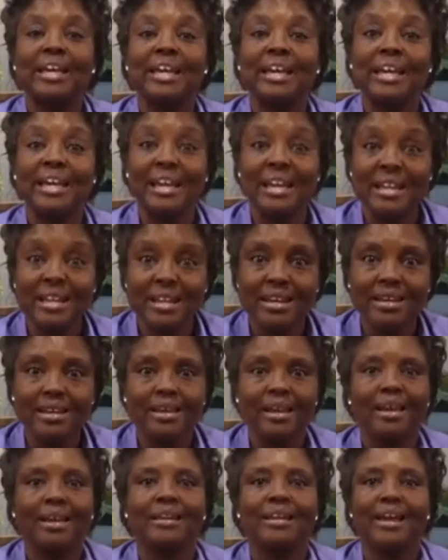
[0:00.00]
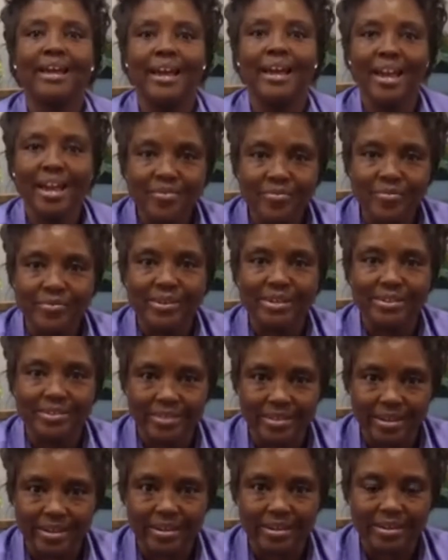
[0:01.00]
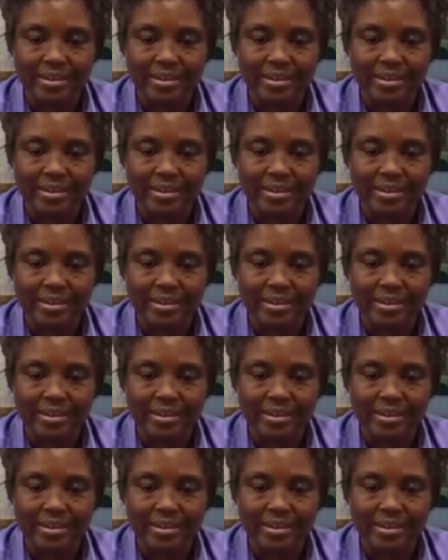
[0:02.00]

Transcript: any and everything.